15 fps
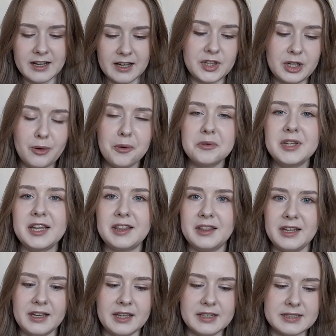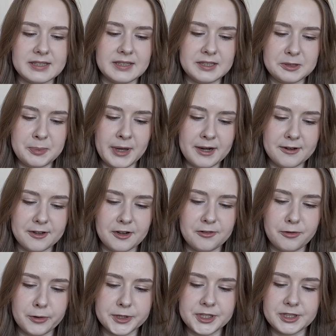The only thing is this pattern
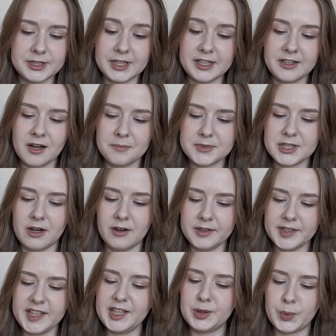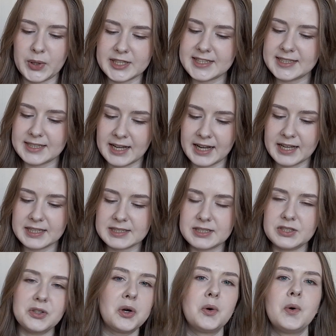unfortunately comes only in one size,
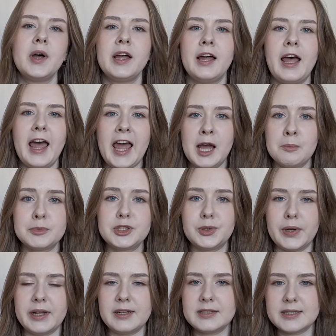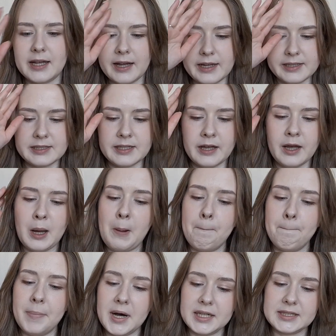so M to L size,
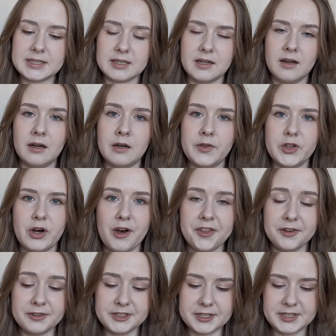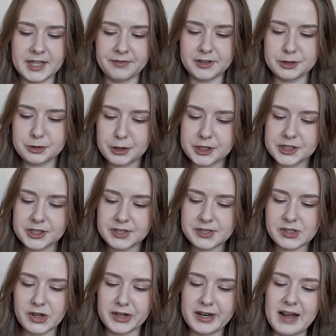but the author does give
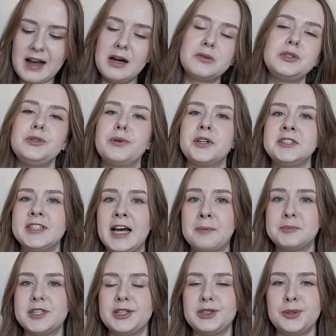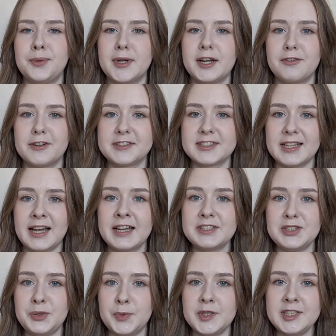instructions on how to adapt it to whatever
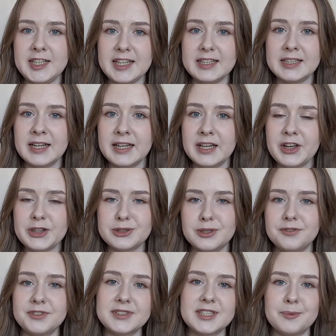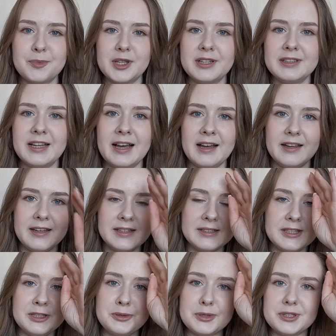size you would need. So if it's something that
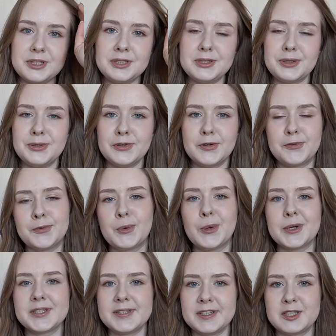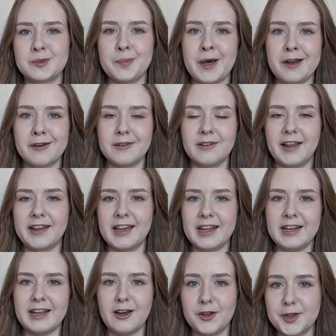is interesting to you, of course, this pattern, like
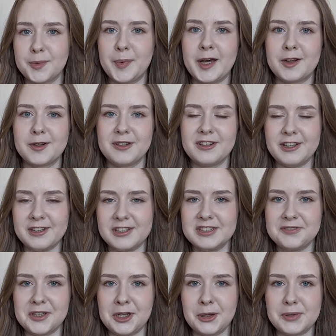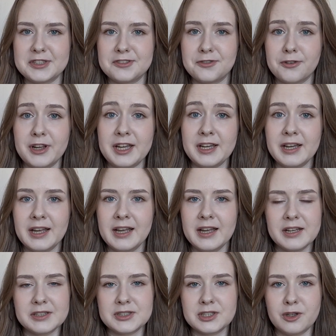any other pattern in this video, is free.
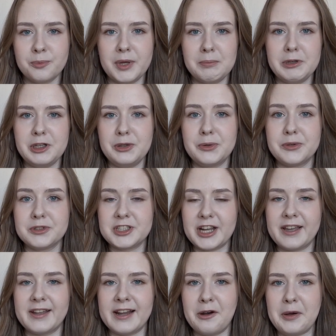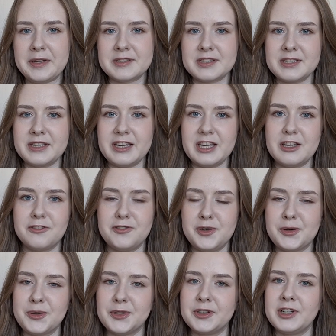So maybe you could check it out and see if
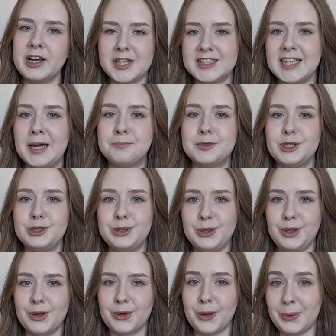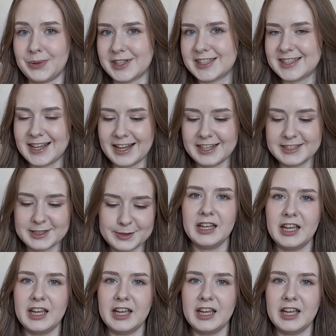you could adapt it to your own size.